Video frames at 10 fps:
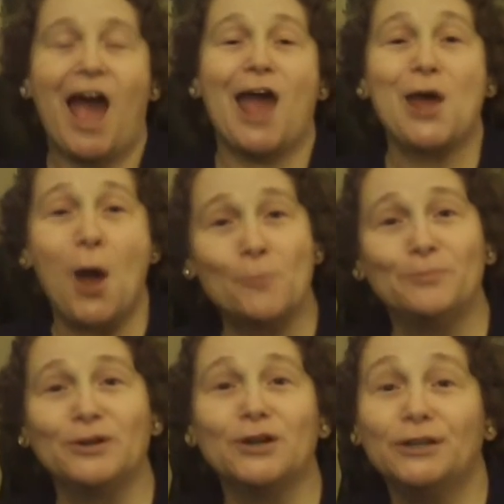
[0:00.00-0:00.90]
I hope
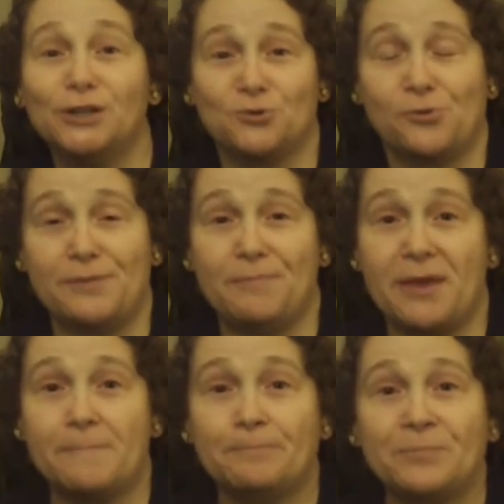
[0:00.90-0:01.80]
you're going to join me.
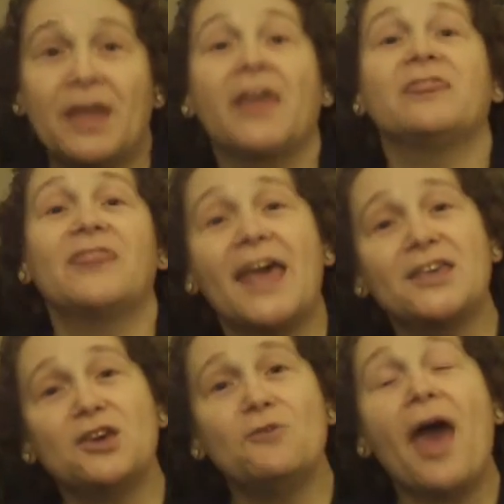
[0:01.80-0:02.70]
Thank
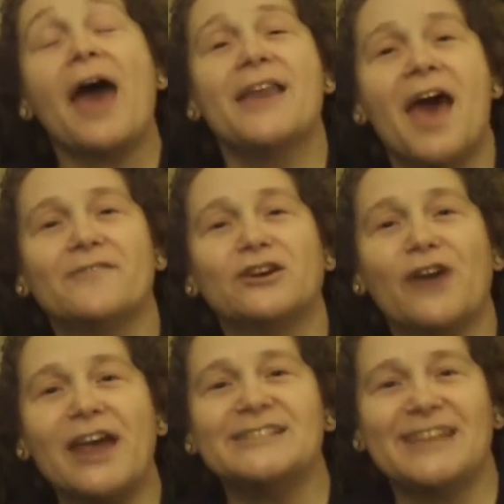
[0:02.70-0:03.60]
you and have a
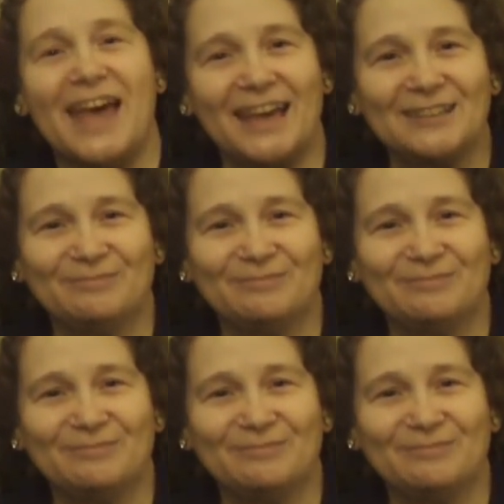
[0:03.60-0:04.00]
great day.